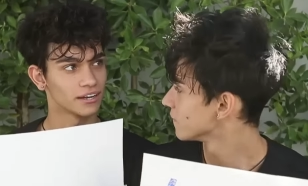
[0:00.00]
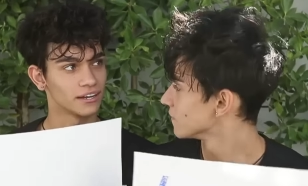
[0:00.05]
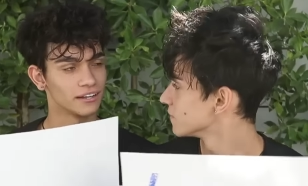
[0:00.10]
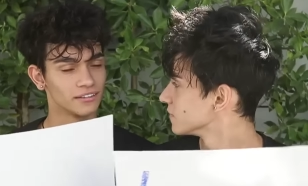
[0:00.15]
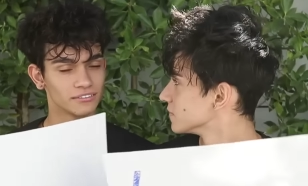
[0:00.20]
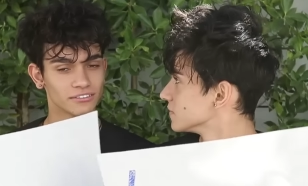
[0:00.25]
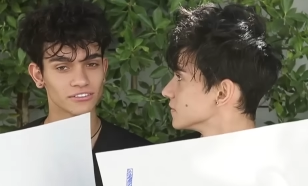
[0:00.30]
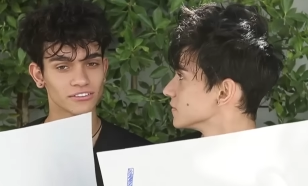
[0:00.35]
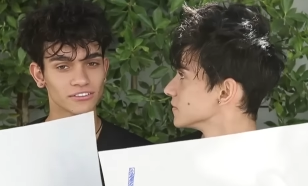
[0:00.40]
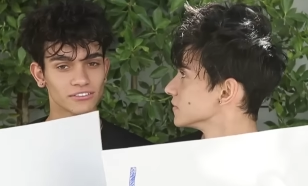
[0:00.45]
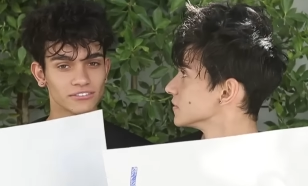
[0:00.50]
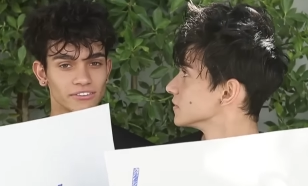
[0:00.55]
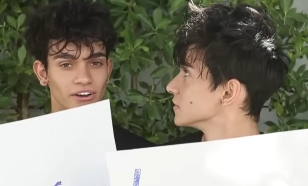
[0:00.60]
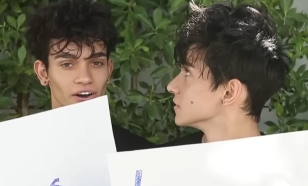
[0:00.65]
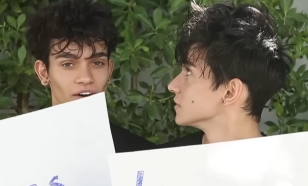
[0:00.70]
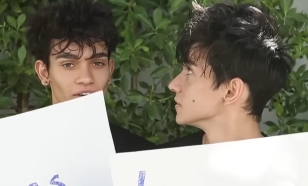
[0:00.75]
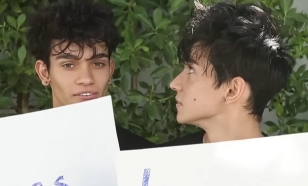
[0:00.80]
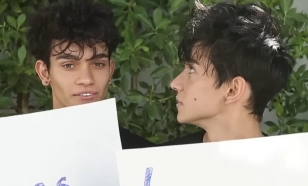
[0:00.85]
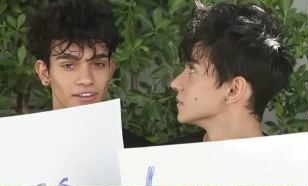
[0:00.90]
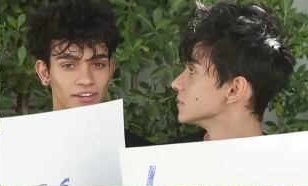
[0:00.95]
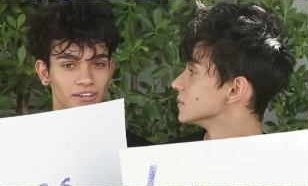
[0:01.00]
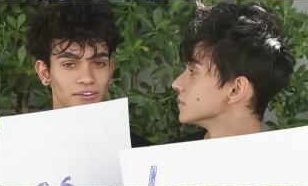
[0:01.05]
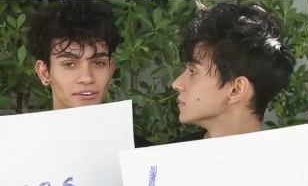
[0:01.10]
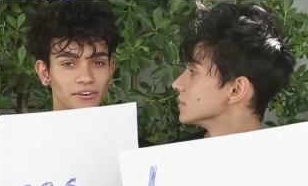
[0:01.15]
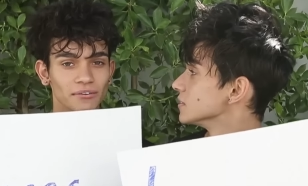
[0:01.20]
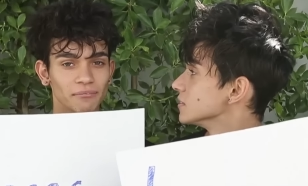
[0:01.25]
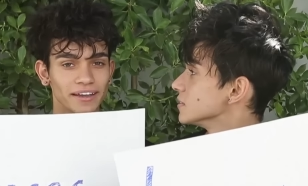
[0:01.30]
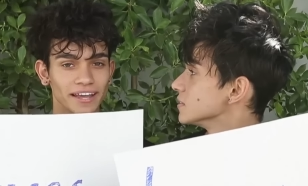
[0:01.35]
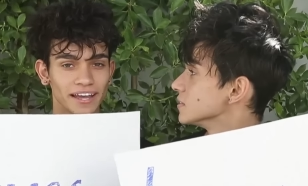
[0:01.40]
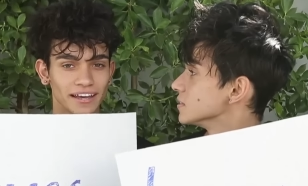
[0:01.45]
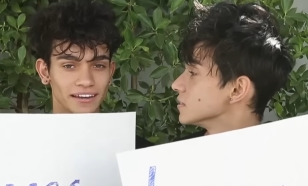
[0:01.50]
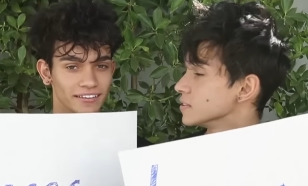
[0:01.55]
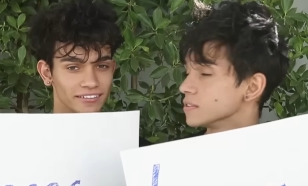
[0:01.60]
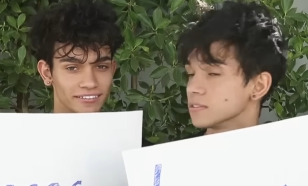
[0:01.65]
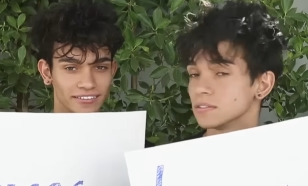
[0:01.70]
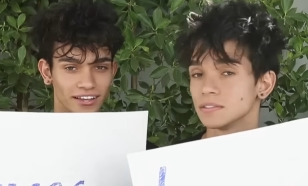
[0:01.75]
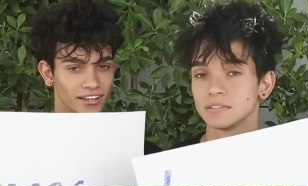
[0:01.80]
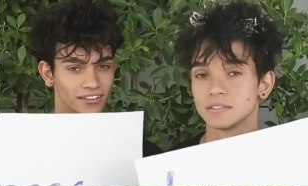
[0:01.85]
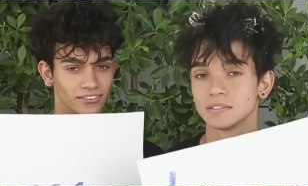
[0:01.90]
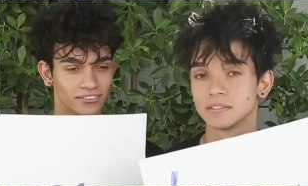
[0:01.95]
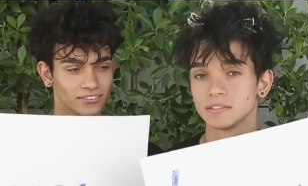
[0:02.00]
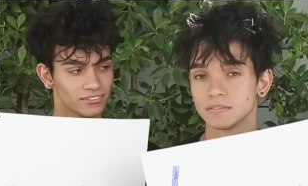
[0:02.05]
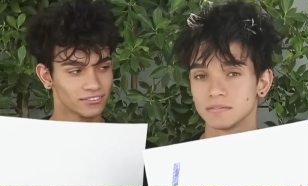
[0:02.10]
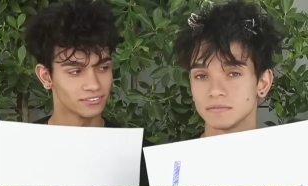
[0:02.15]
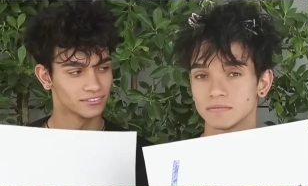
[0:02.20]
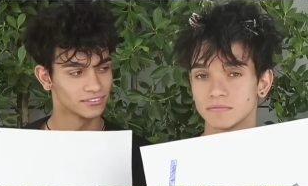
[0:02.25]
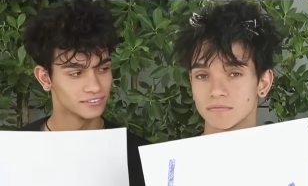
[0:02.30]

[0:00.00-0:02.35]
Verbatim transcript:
Speaker 1: Because you just don't. Like, you don't make any sense.